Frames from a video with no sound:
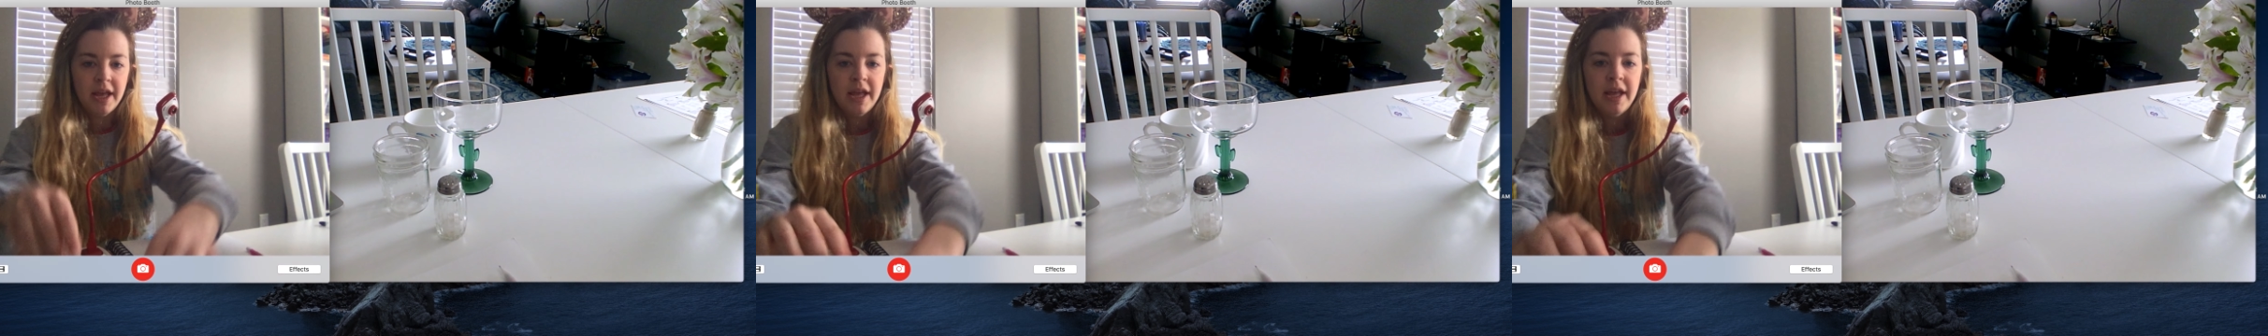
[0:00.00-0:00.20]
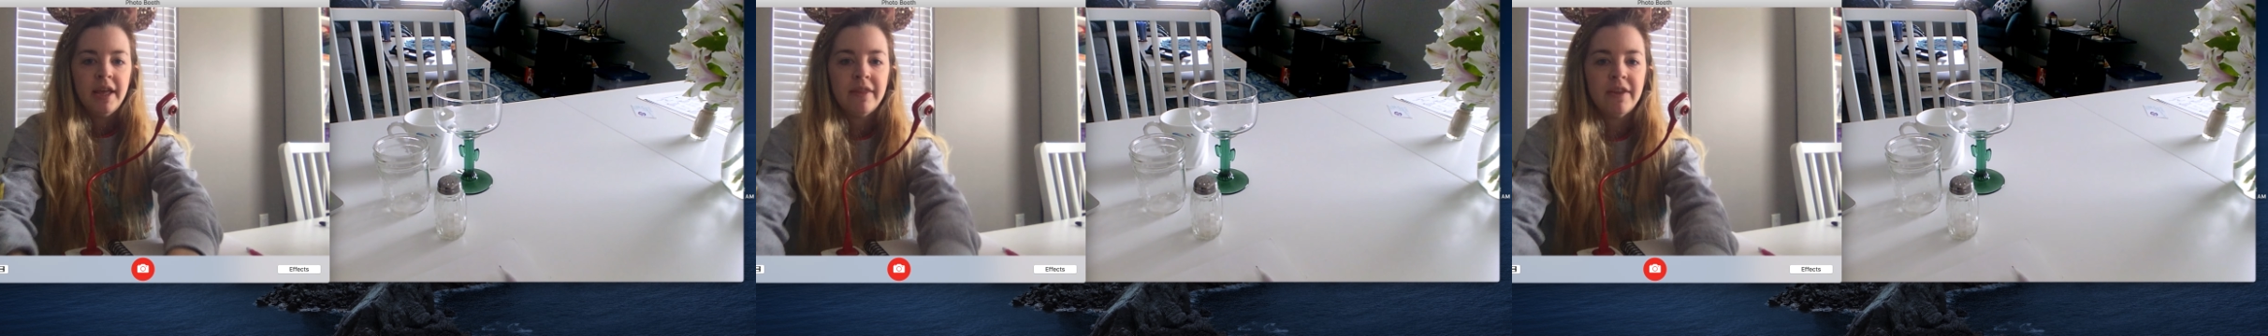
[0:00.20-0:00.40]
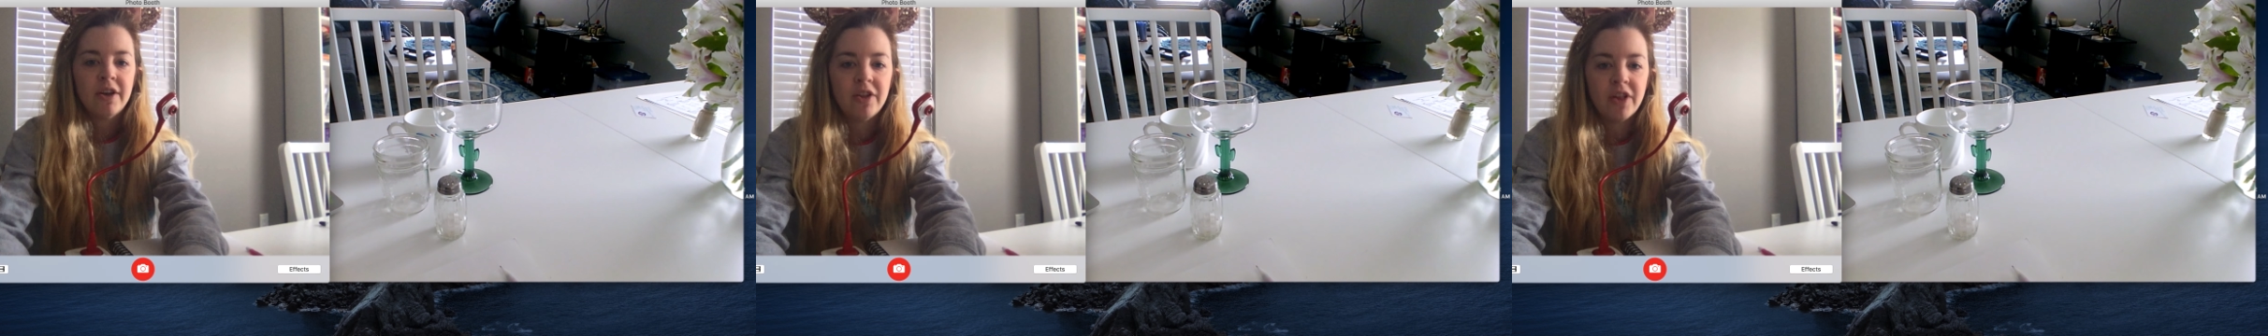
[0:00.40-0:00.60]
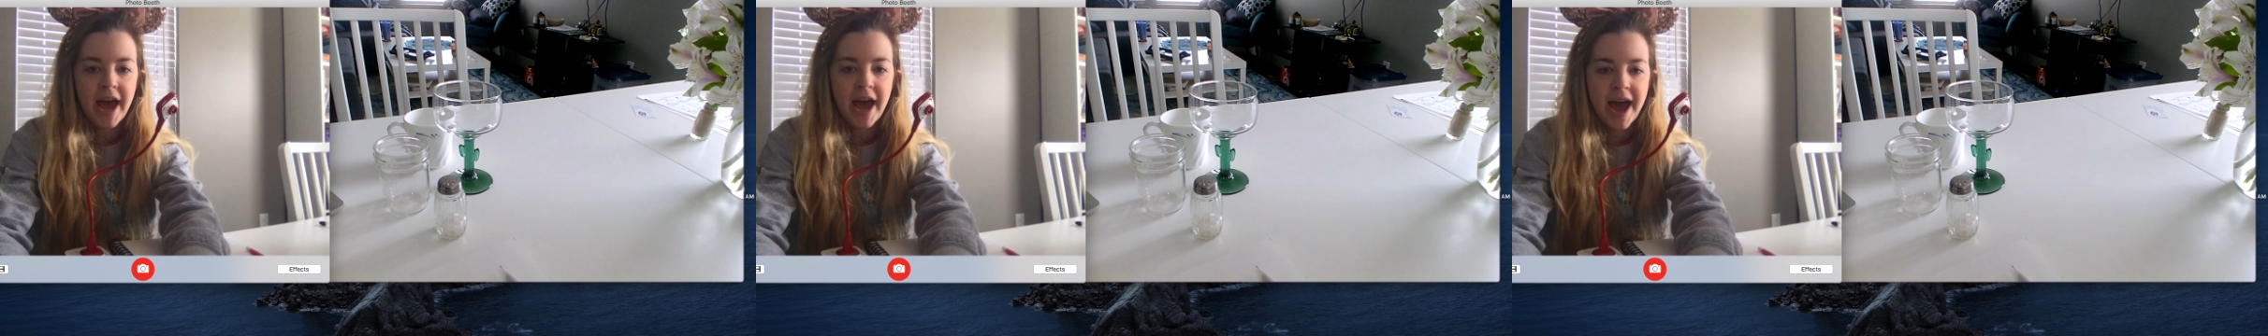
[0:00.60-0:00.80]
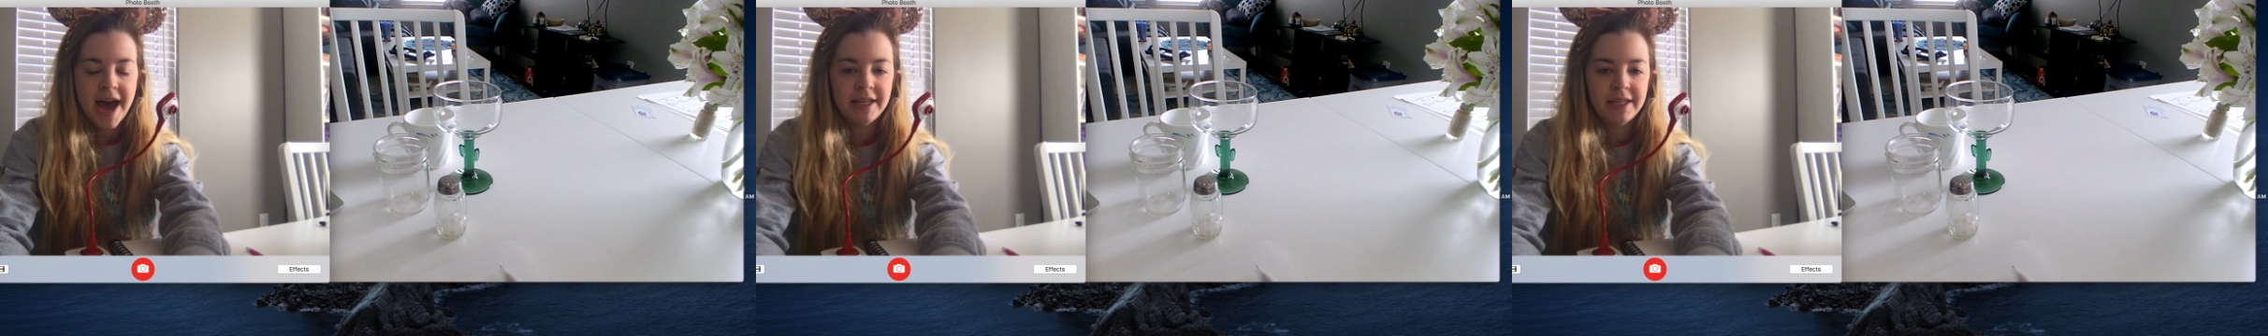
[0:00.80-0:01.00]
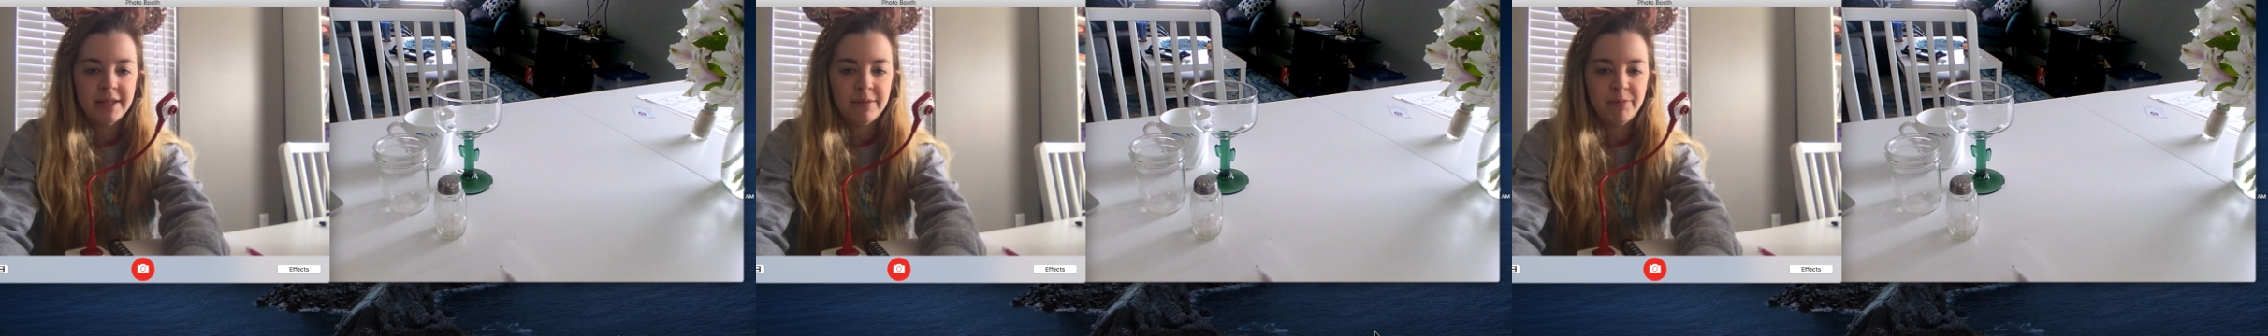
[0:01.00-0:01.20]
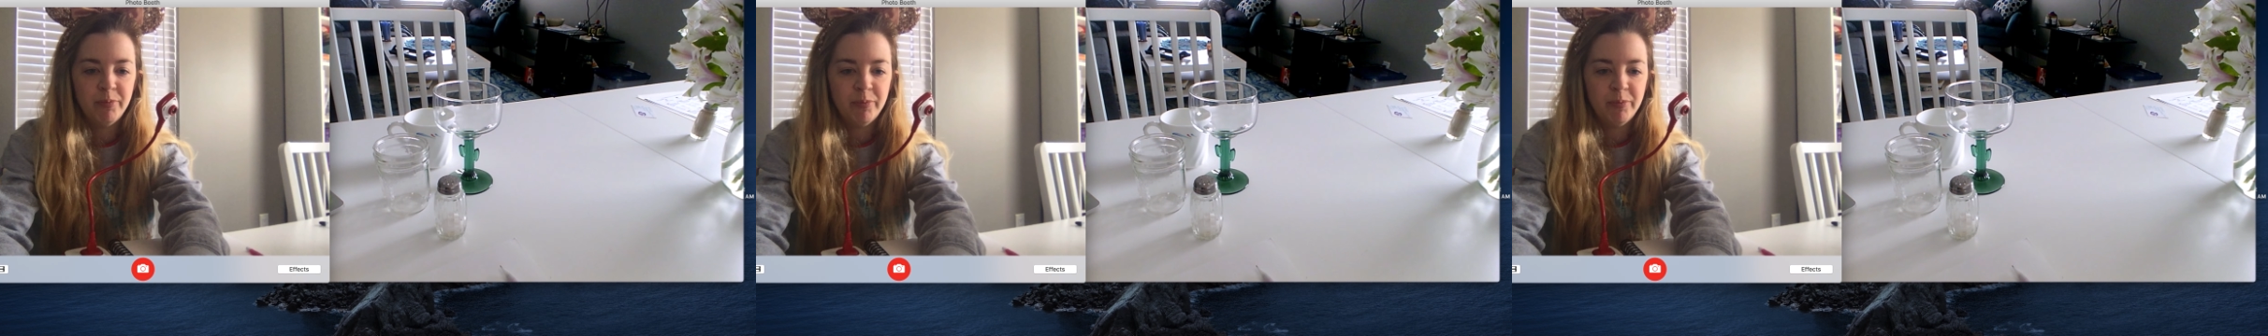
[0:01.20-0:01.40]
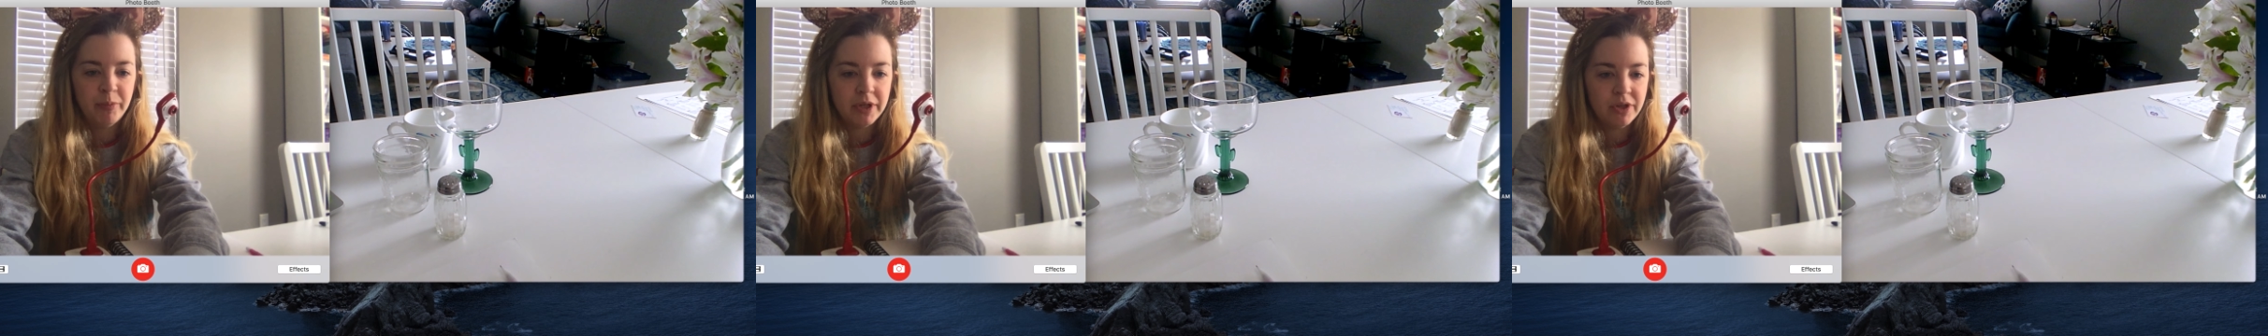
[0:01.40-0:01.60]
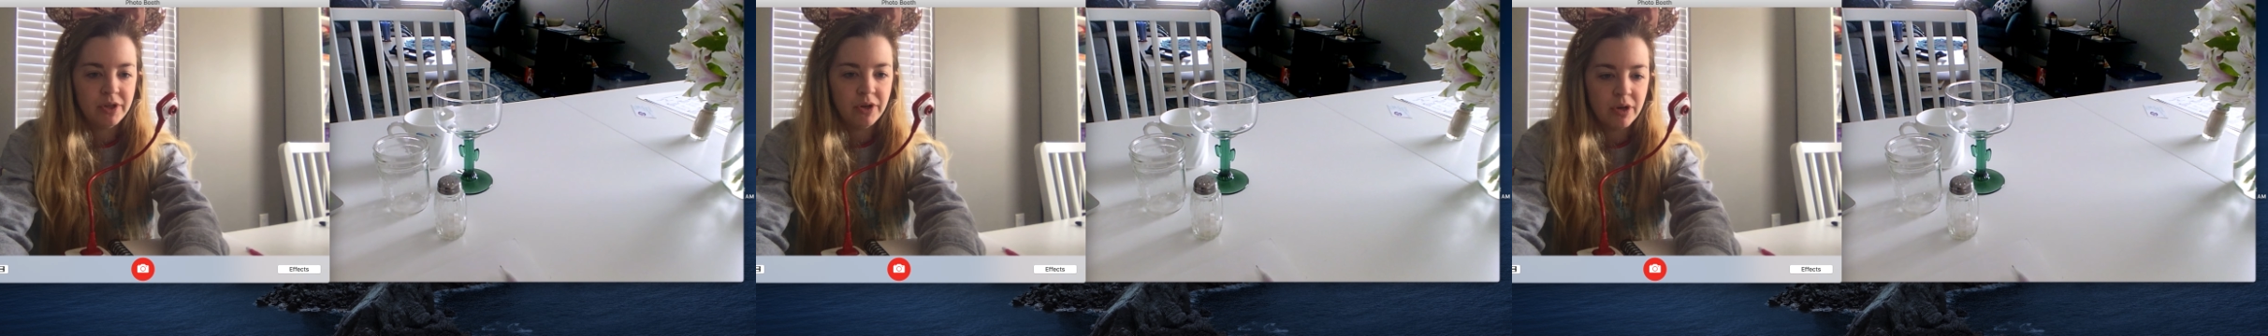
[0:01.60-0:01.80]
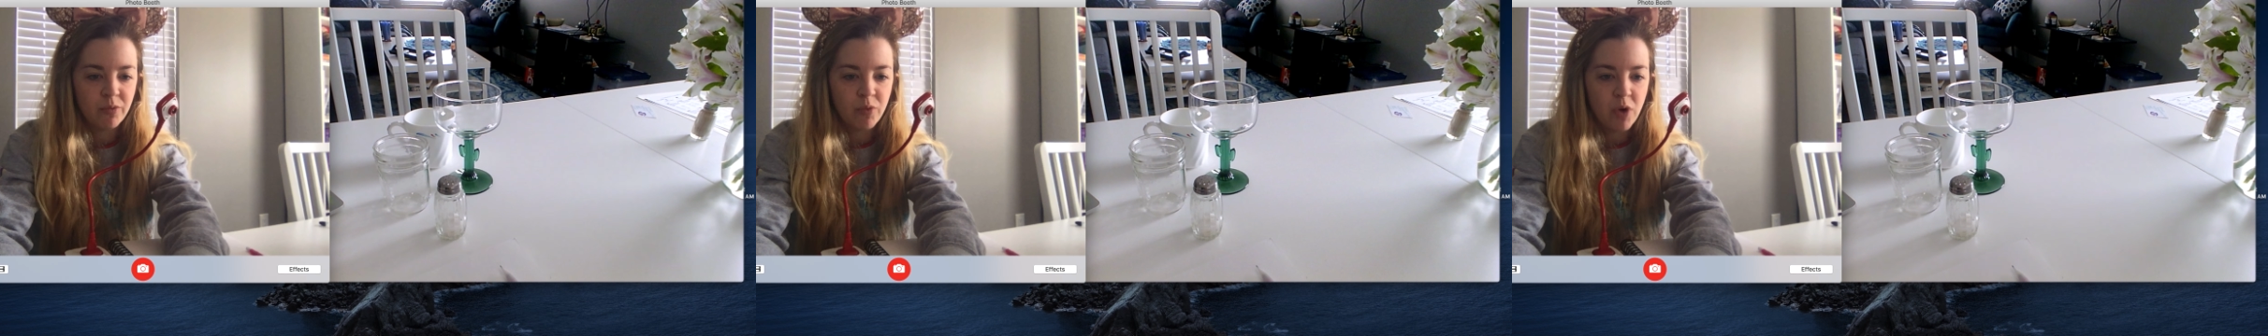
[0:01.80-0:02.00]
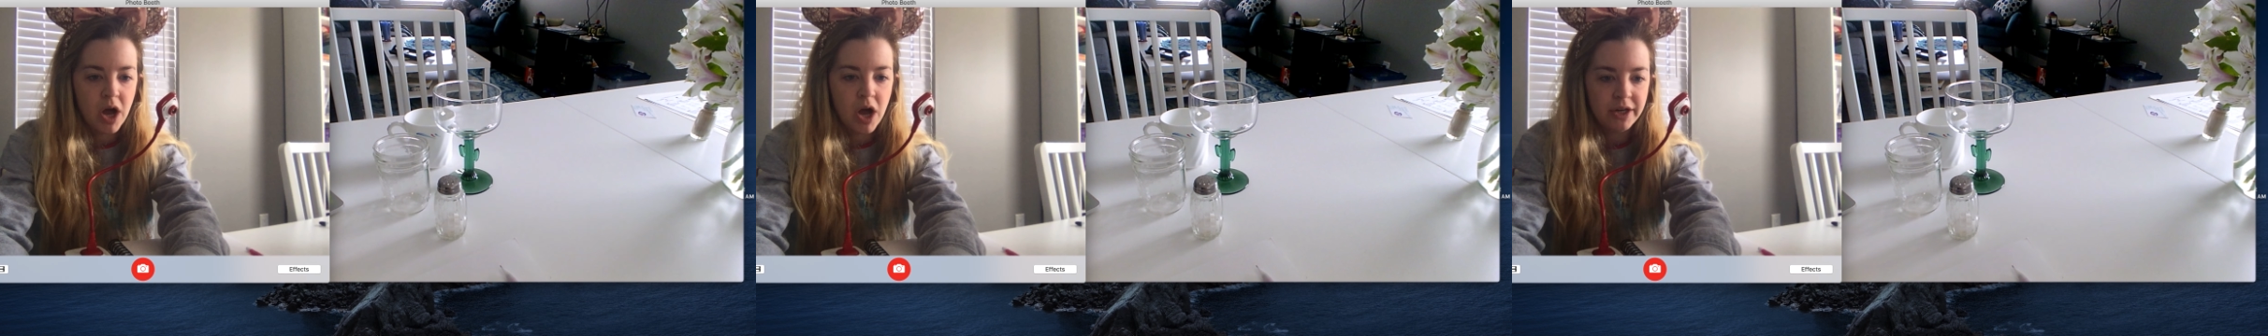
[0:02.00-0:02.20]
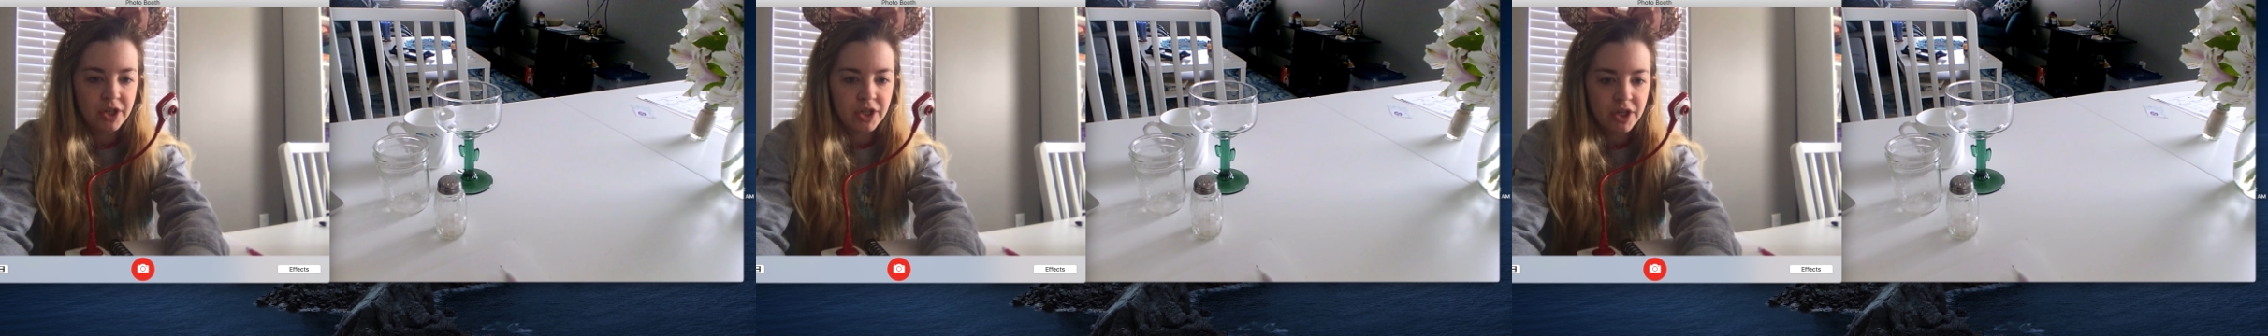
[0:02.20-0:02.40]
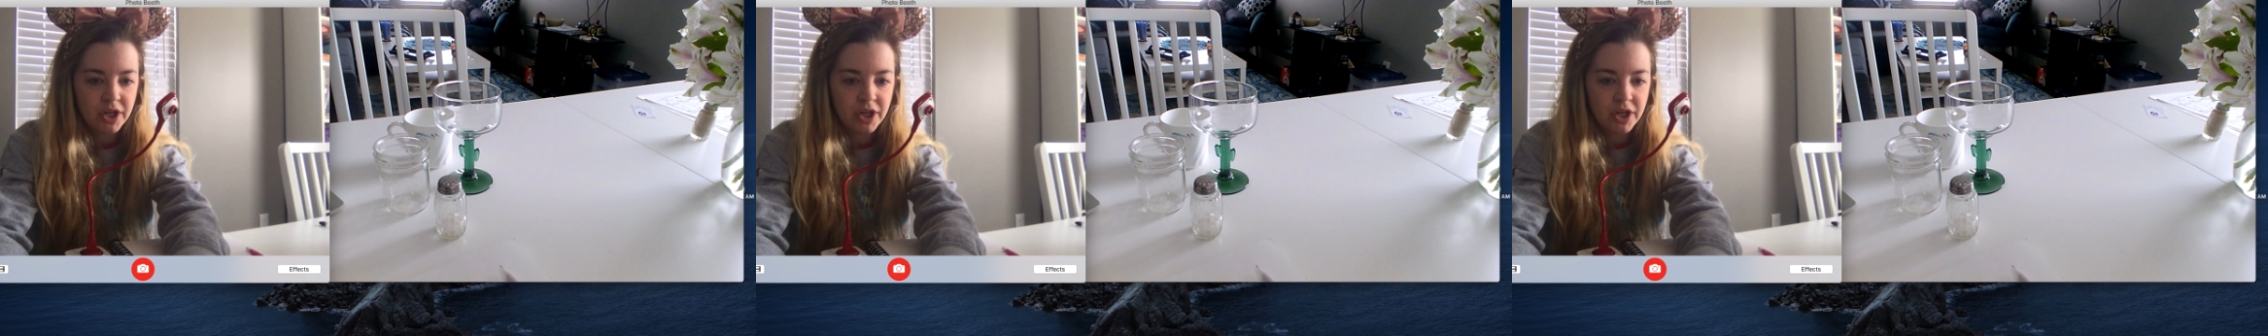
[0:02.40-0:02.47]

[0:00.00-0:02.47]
the glass, but so you can watch